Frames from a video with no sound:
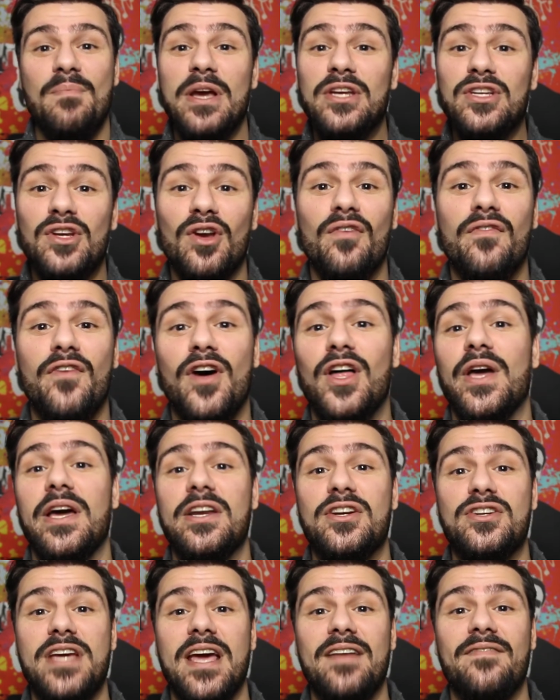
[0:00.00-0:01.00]
make sure you're following
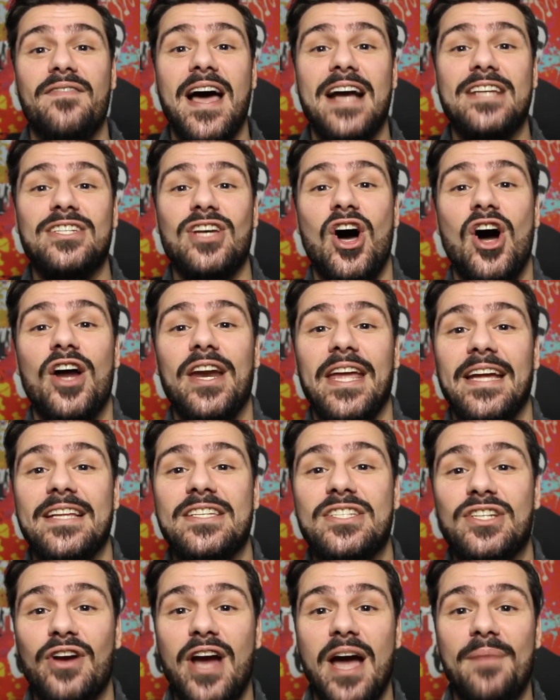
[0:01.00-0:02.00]
entertain facts on
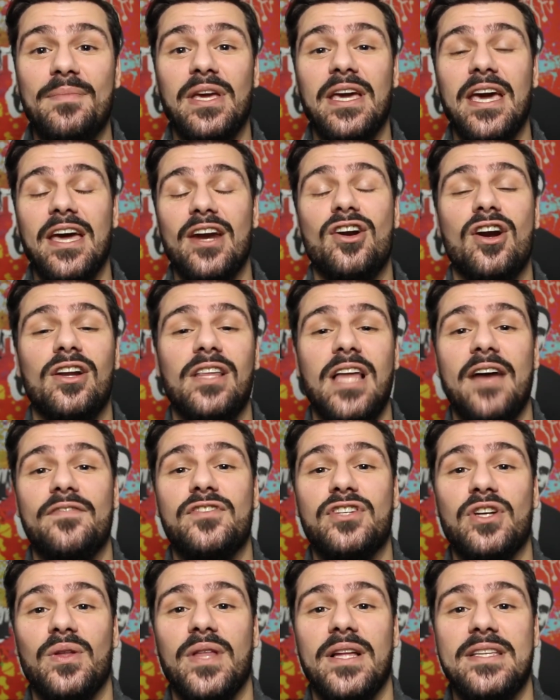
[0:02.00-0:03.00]
instagram you can get in our live
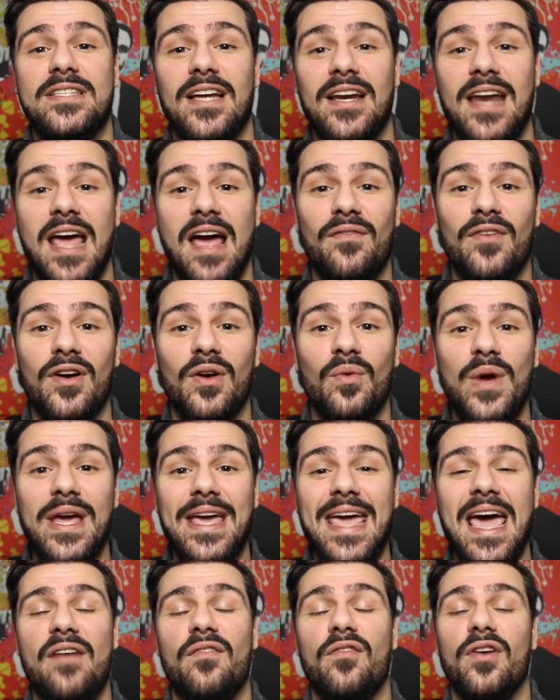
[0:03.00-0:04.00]
show that's done every
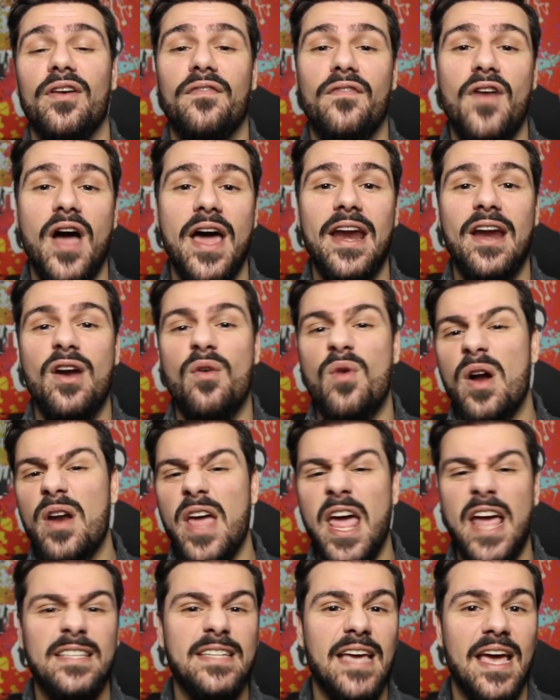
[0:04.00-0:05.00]
week every friday at around
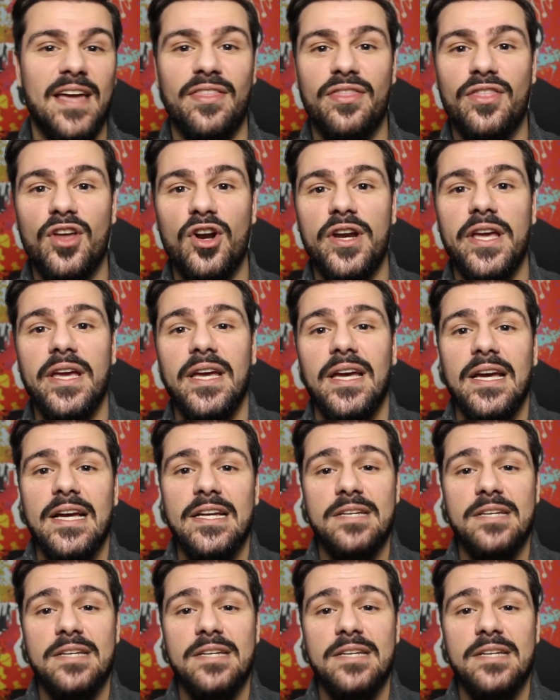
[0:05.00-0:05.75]
8 8 30